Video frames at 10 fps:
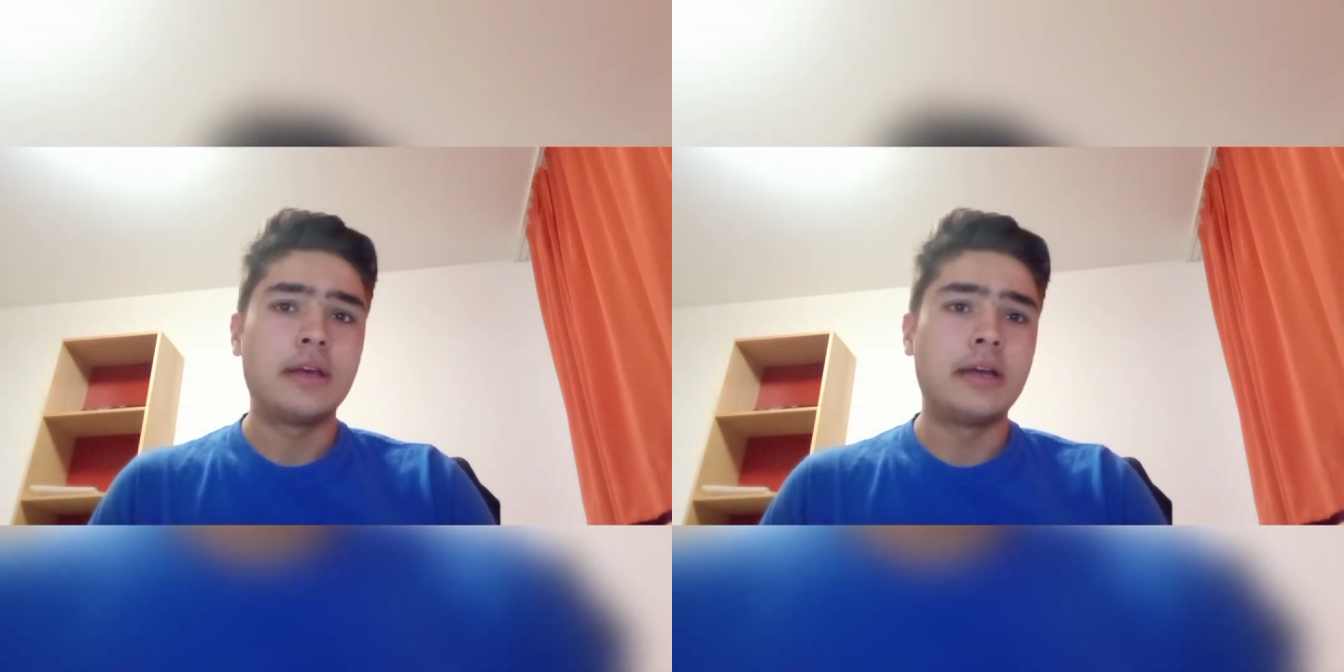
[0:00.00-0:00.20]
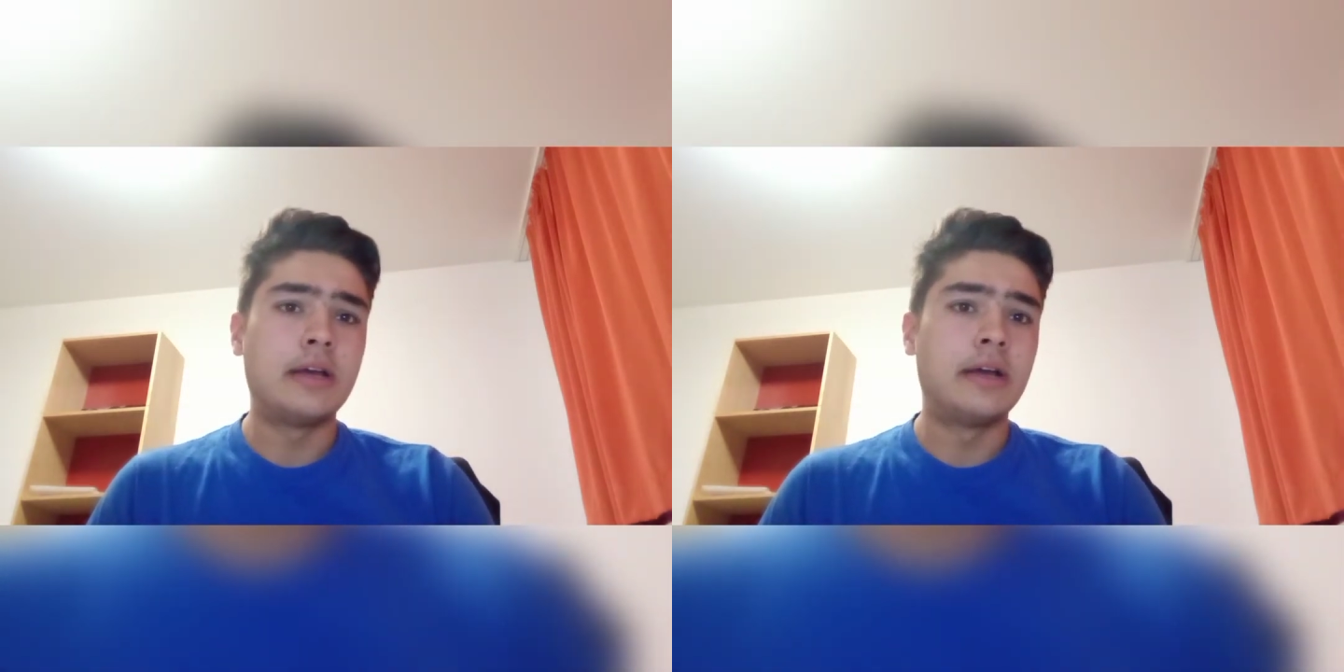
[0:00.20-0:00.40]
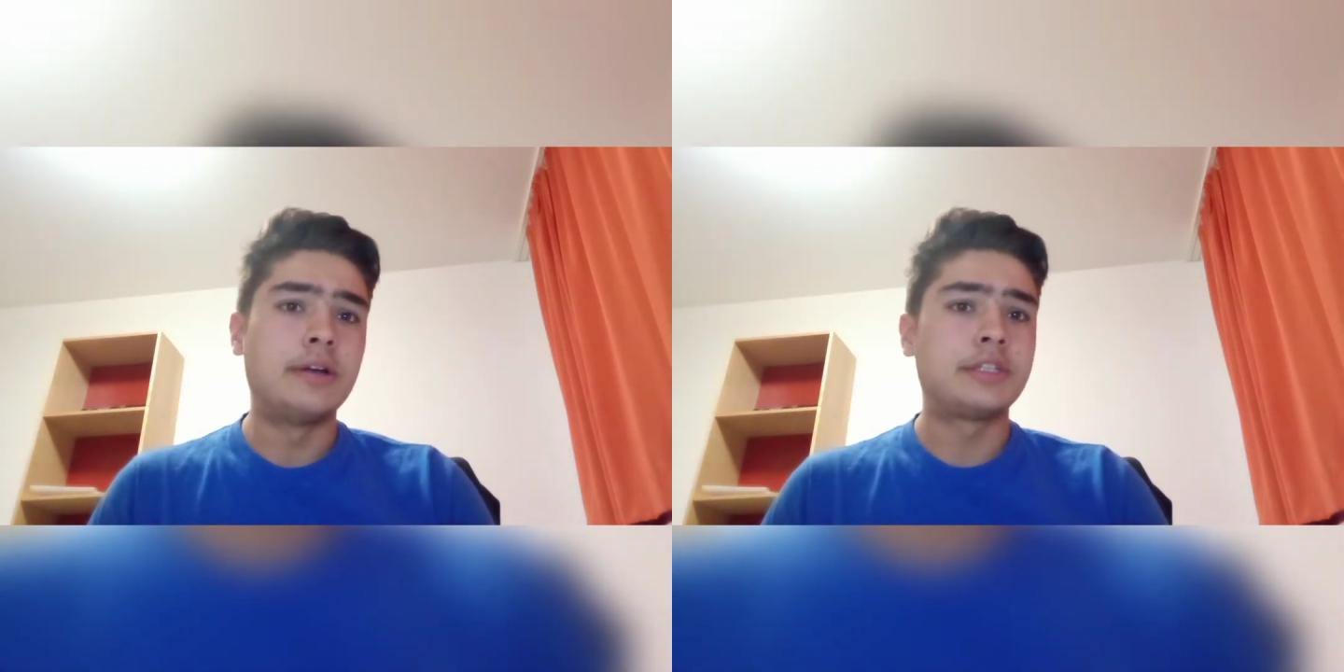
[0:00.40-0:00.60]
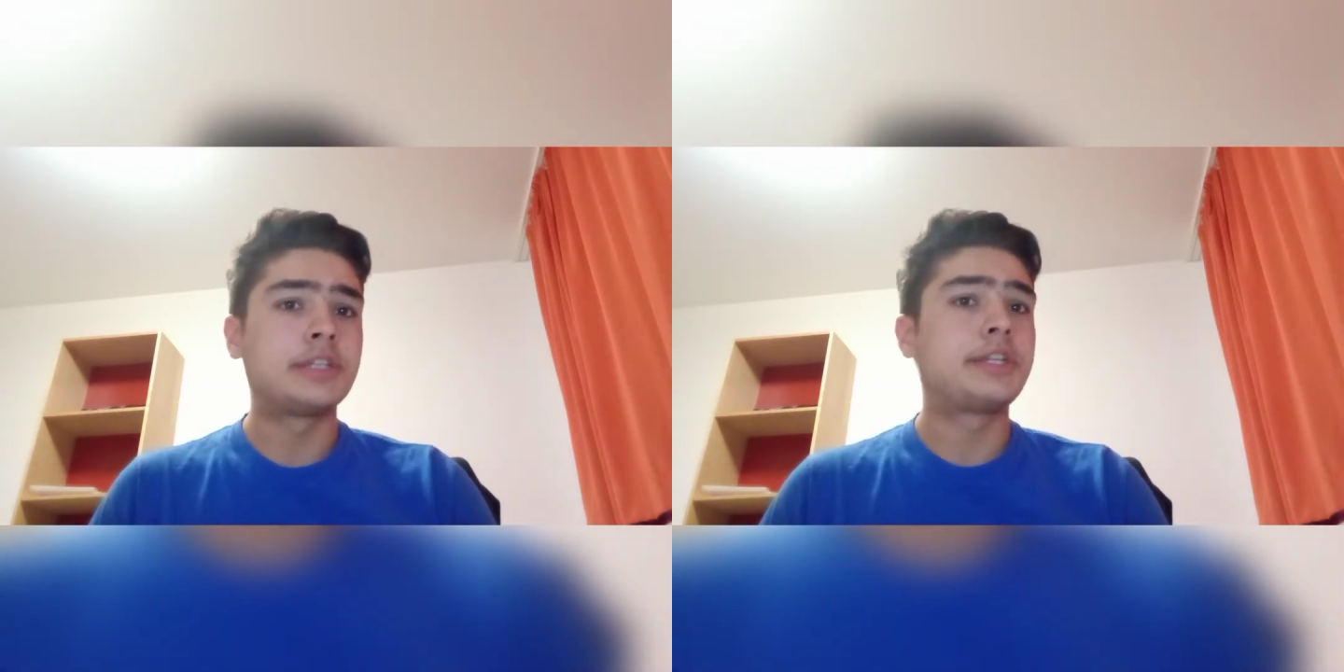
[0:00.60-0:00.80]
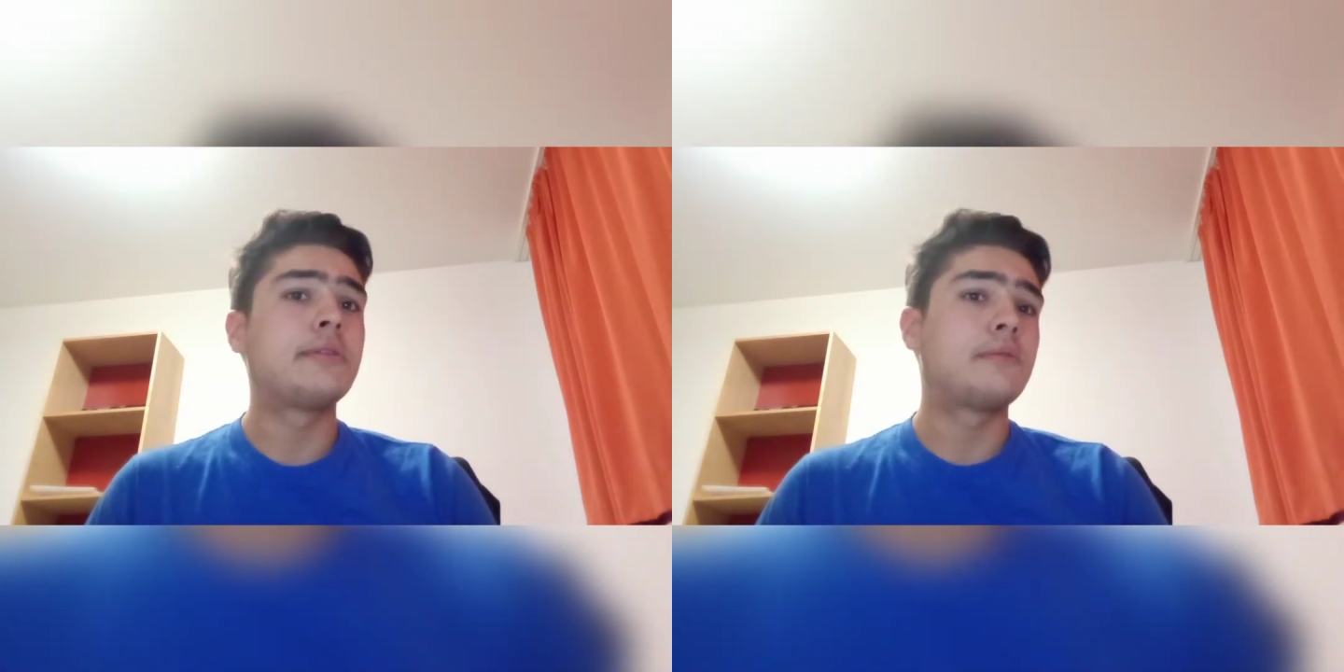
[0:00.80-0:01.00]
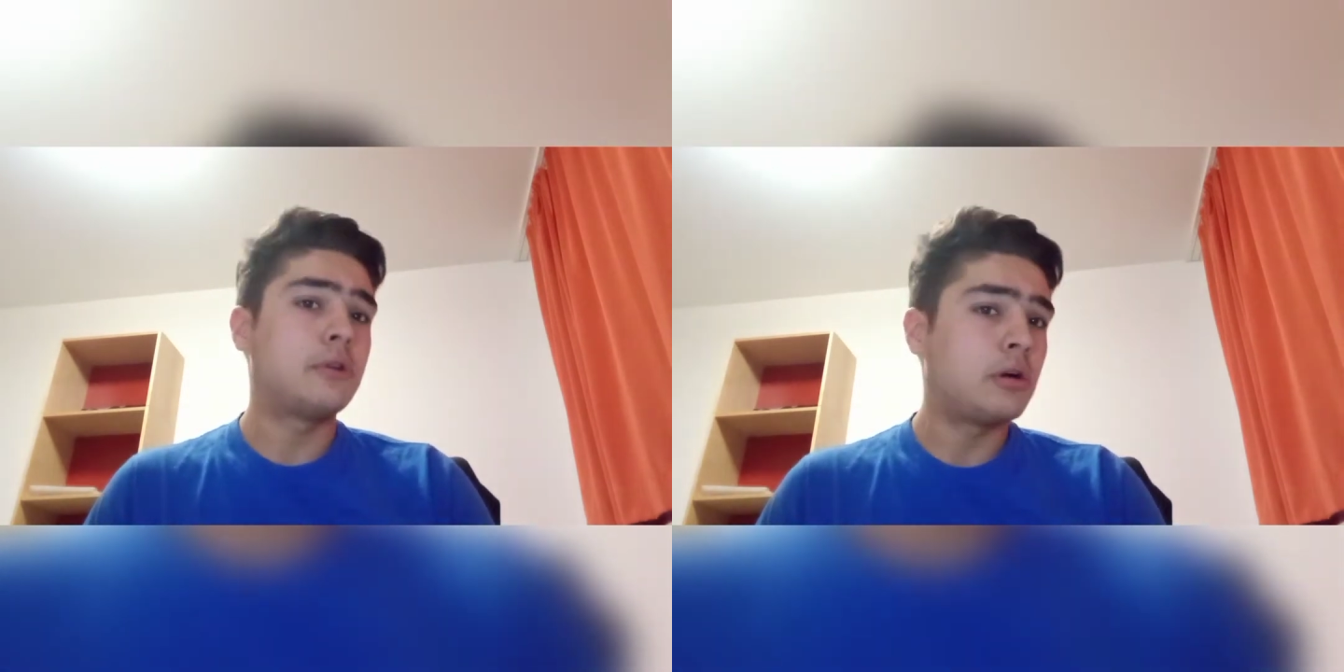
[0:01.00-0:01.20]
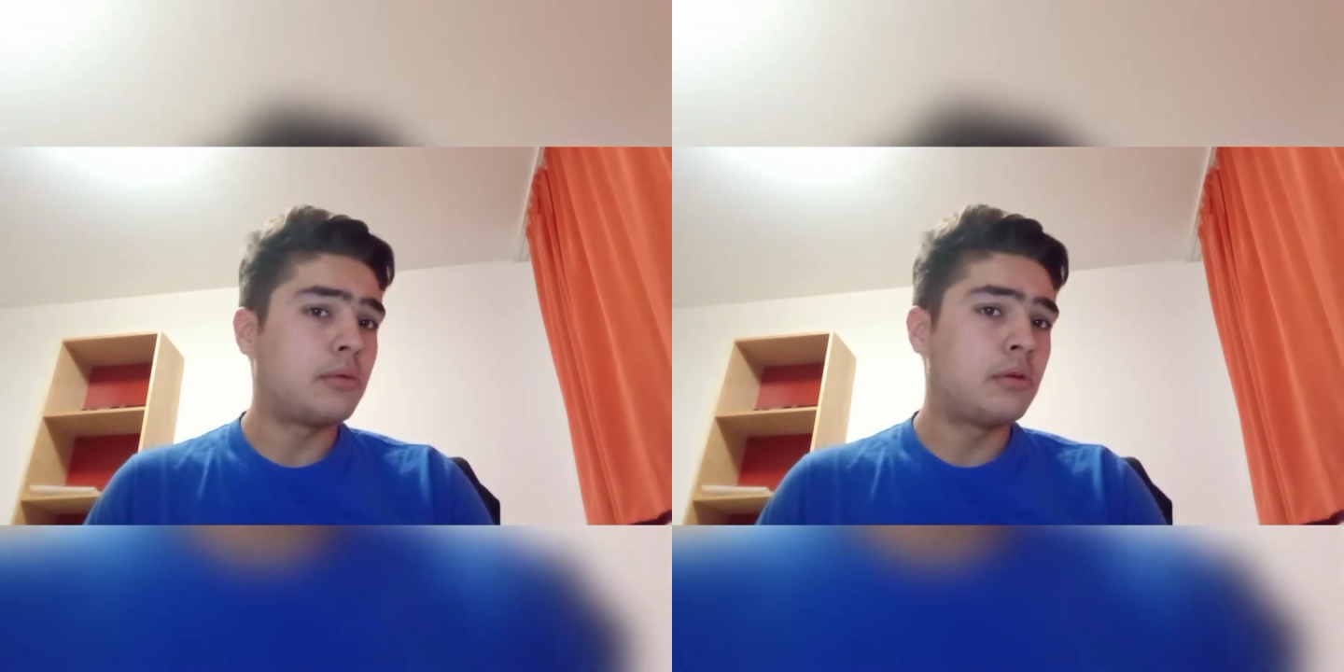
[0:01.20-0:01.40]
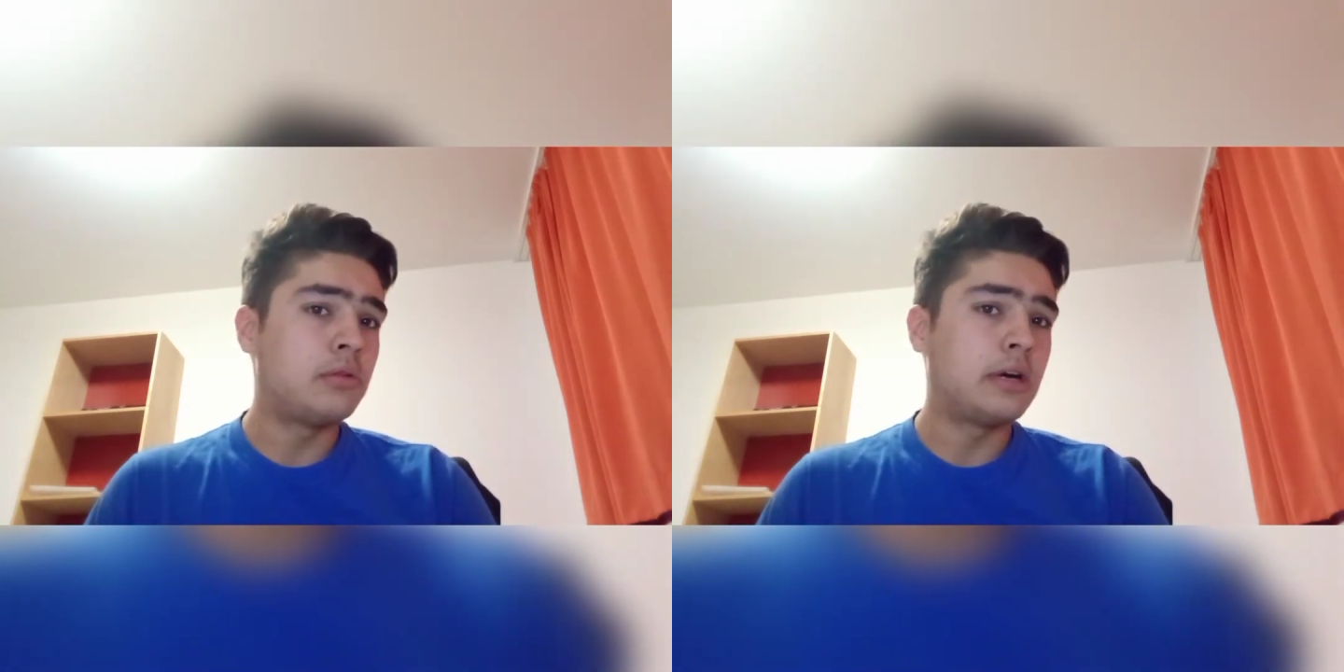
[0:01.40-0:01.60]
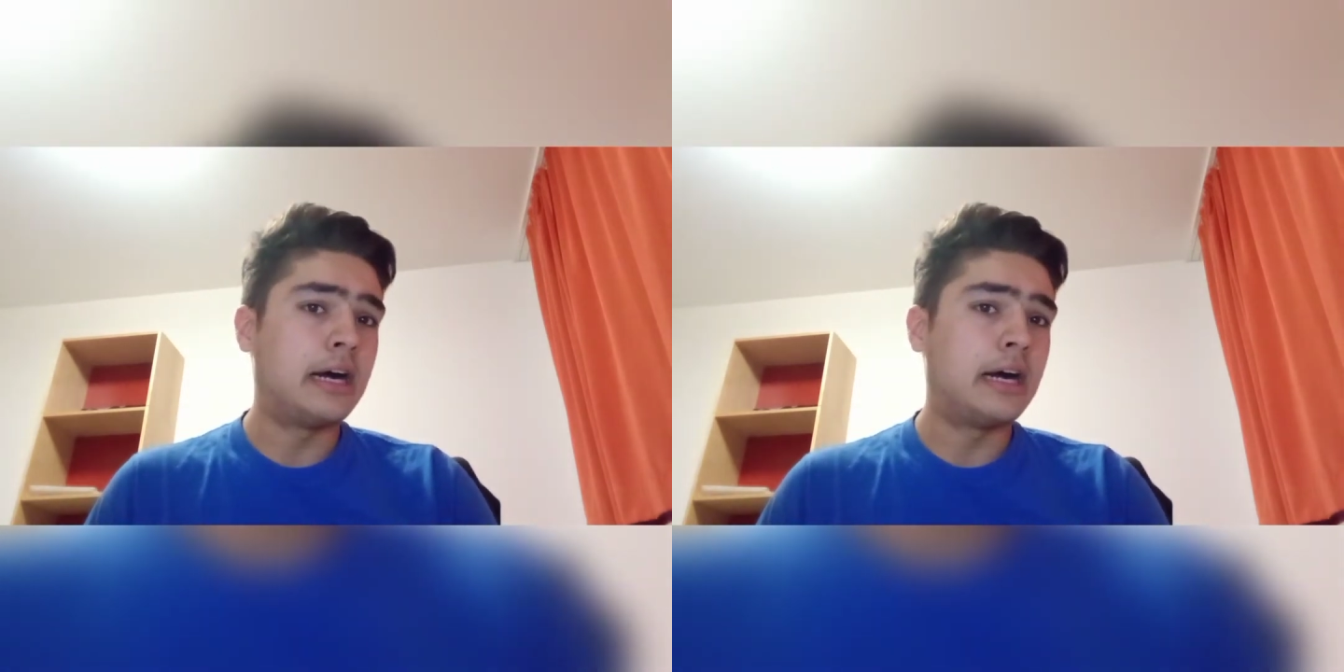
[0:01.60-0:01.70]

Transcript: searching coral,